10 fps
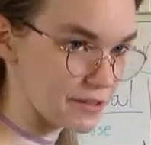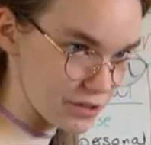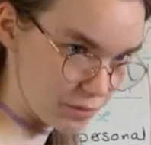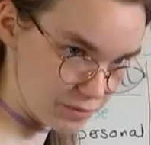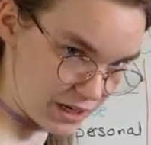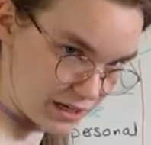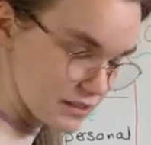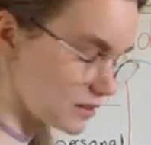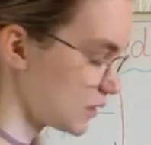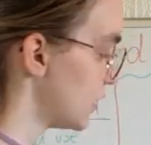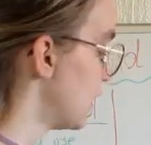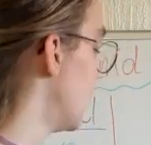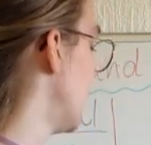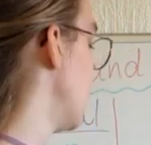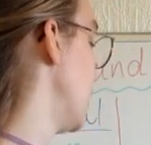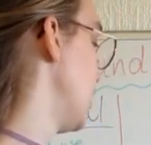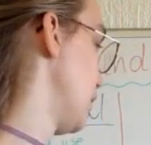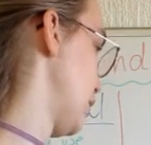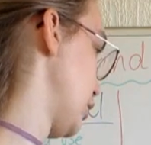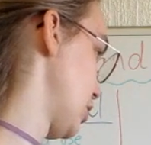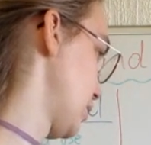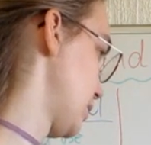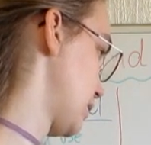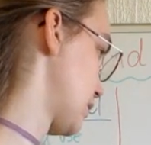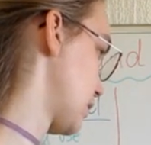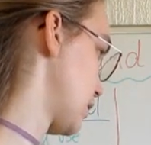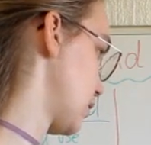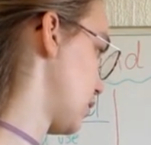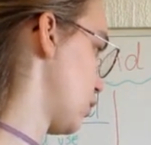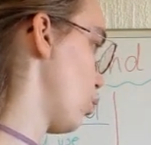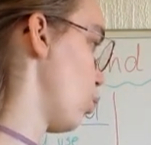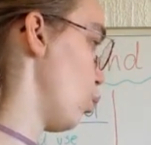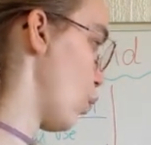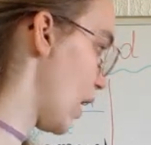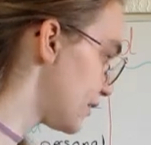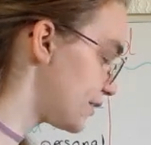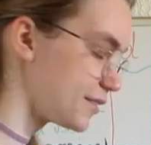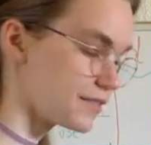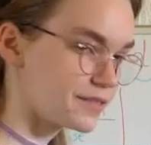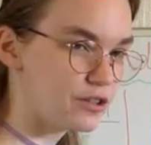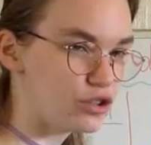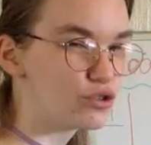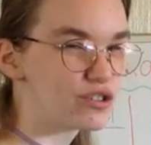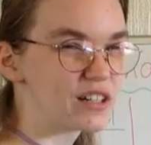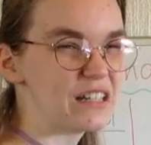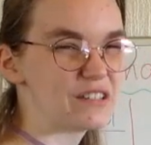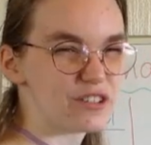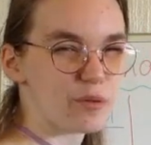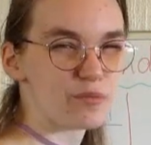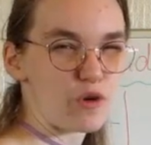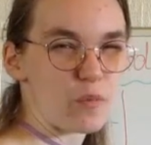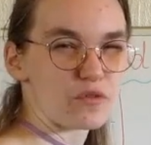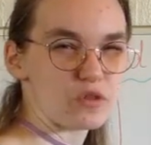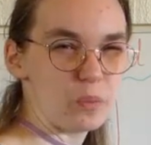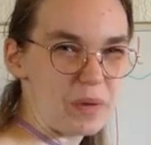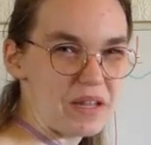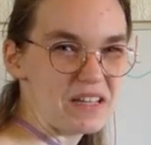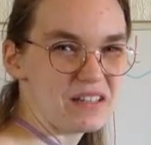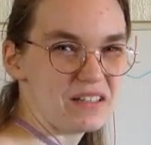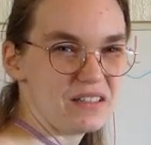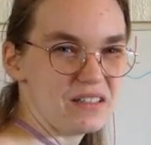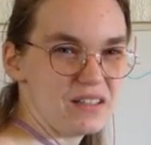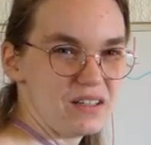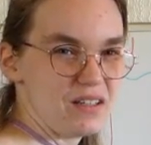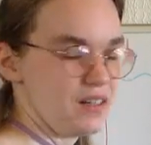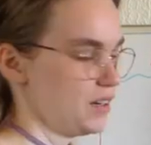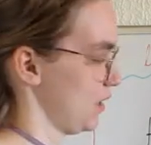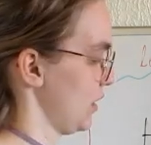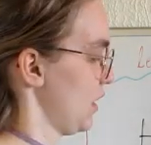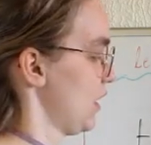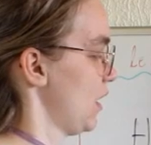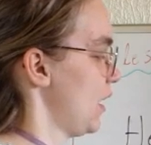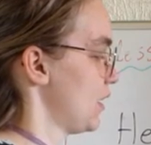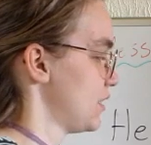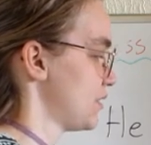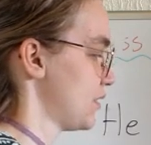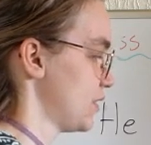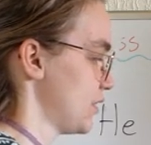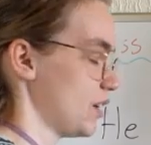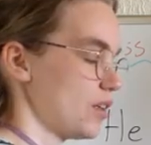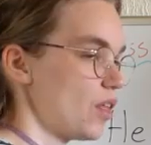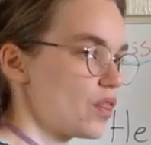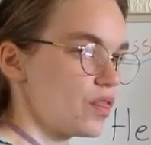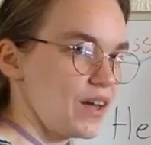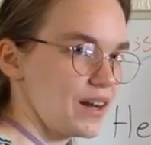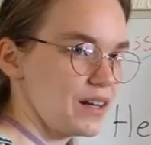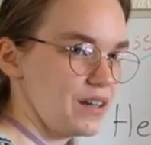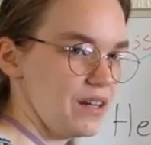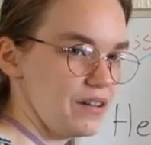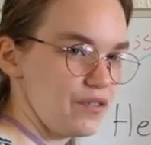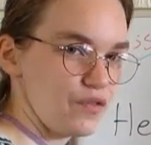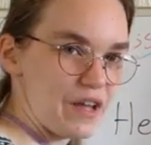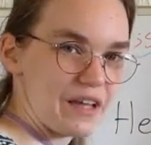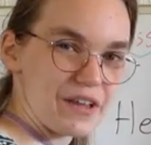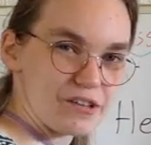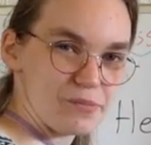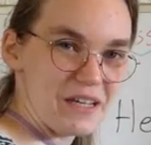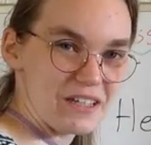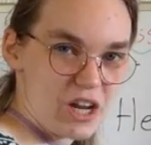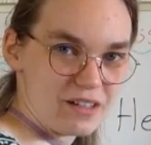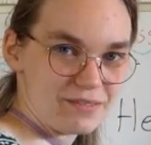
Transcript: the subject, then the verb, was, usually some form of to be, and then the thing that's being done.